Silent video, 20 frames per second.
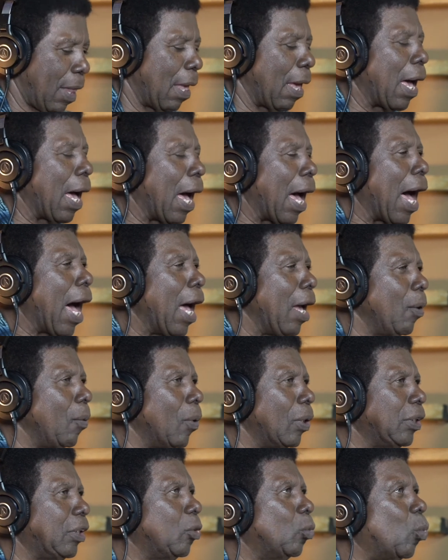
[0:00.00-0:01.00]
I
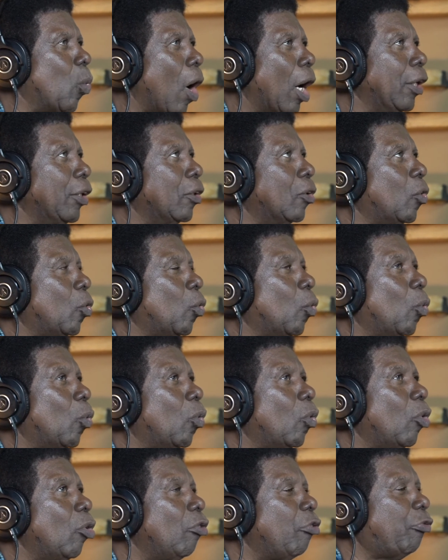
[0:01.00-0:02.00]
was the one
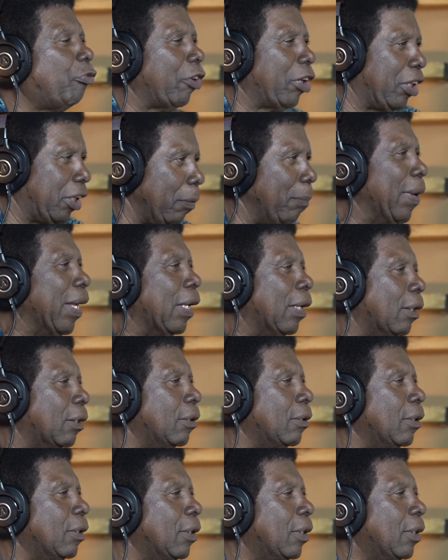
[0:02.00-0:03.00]
who fit the bill.
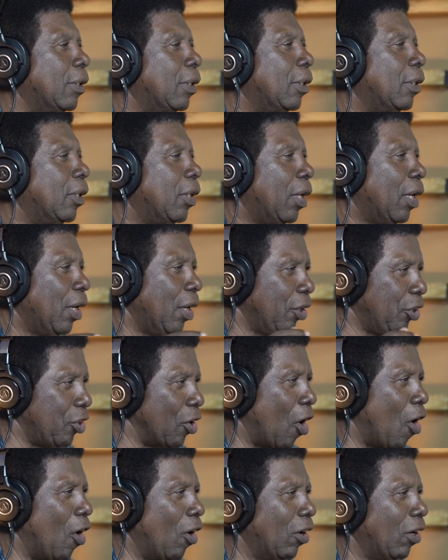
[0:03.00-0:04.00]

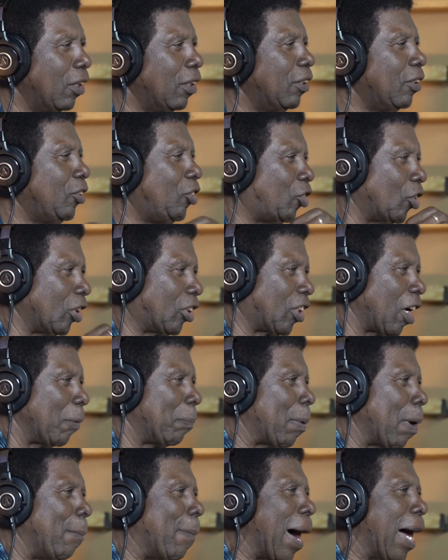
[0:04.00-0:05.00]
Young, just
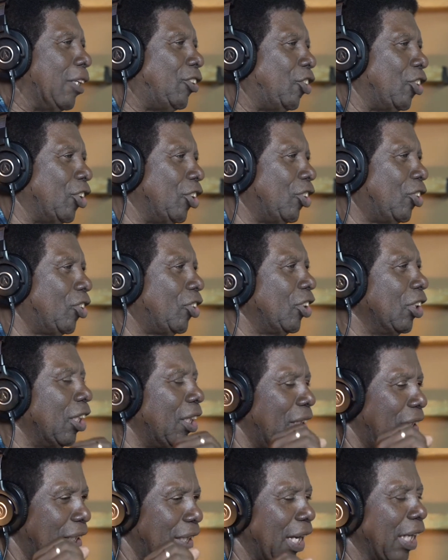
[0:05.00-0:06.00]
got my badges,
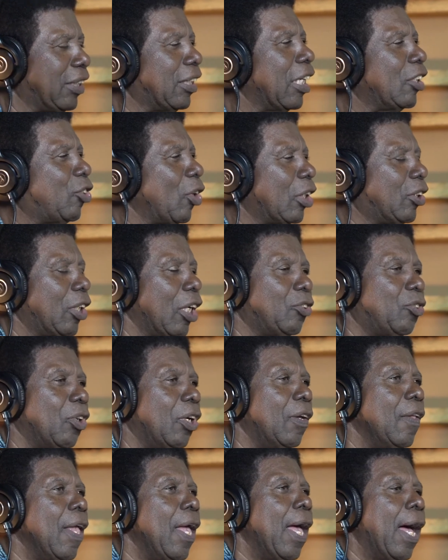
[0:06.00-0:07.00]
etc.,
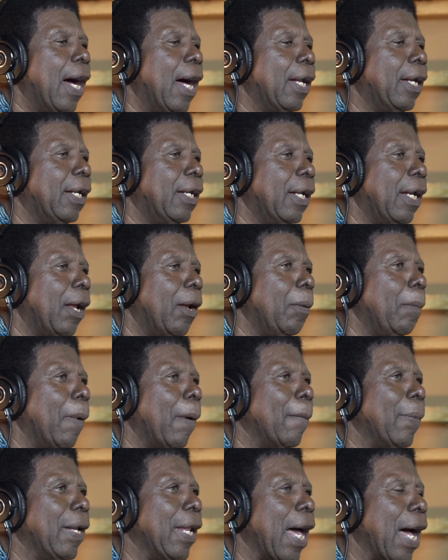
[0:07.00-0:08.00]
etc. And I
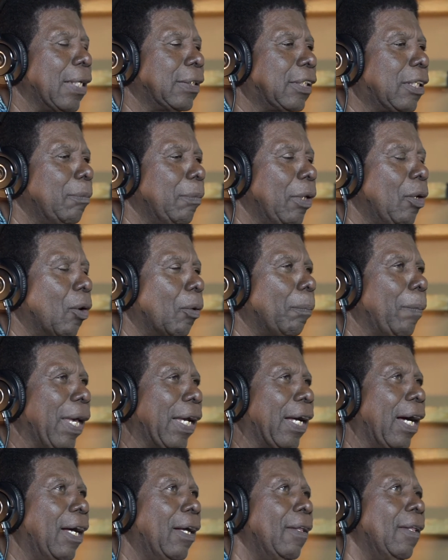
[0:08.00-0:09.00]
remember they asking me, look,
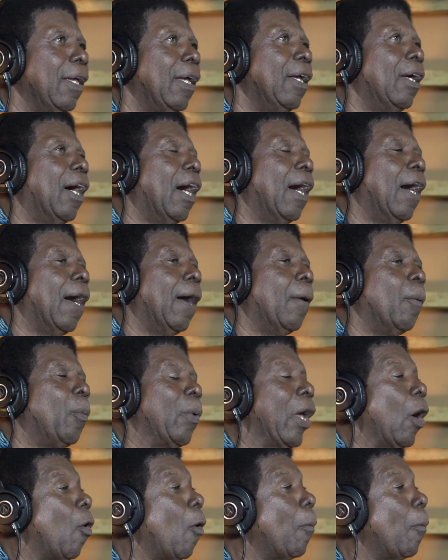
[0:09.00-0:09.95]
Baker, we are